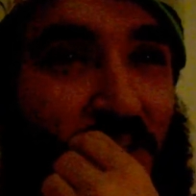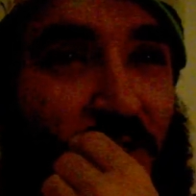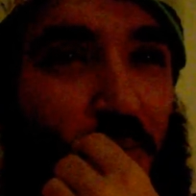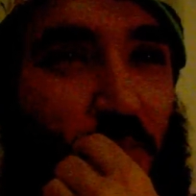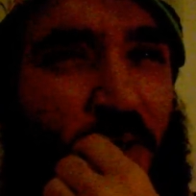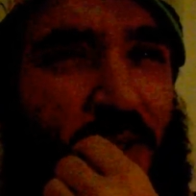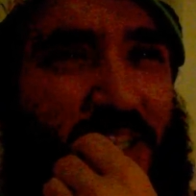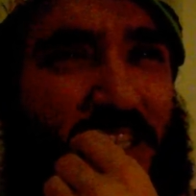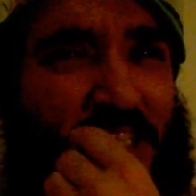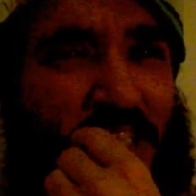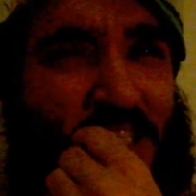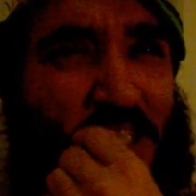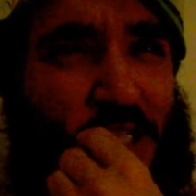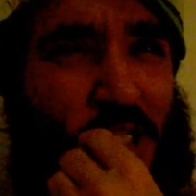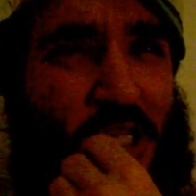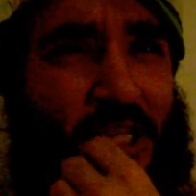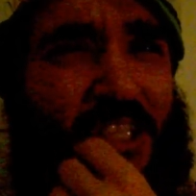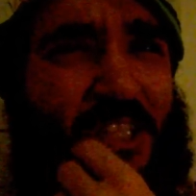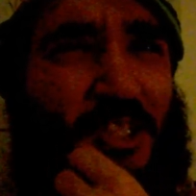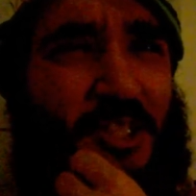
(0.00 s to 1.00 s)
you want to
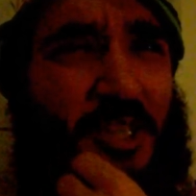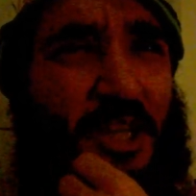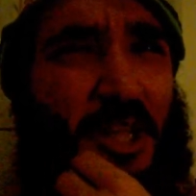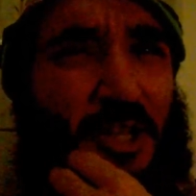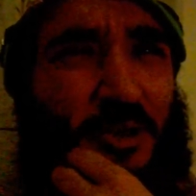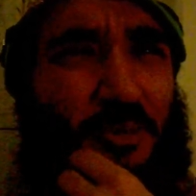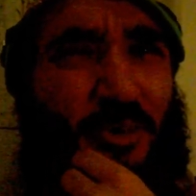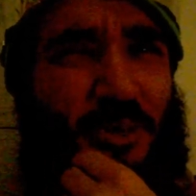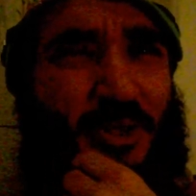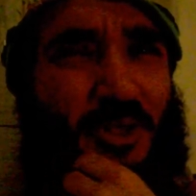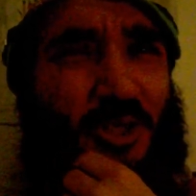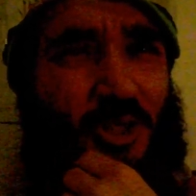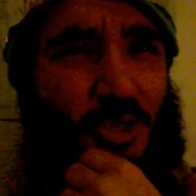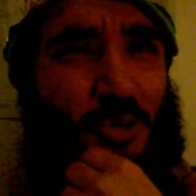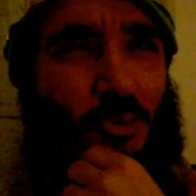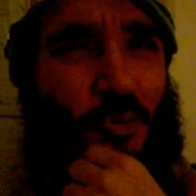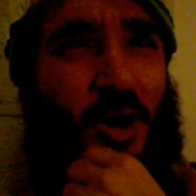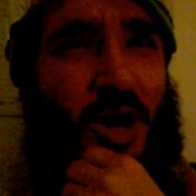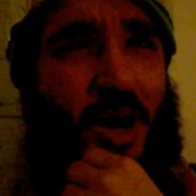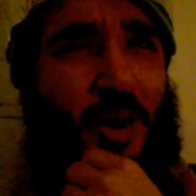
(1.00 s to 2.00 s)
exchange, you want to
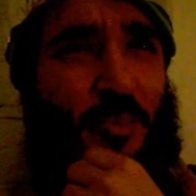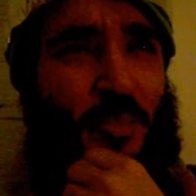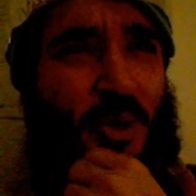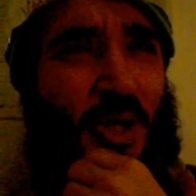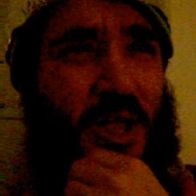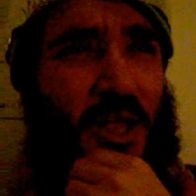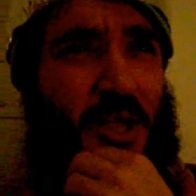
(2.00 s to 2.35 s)
swap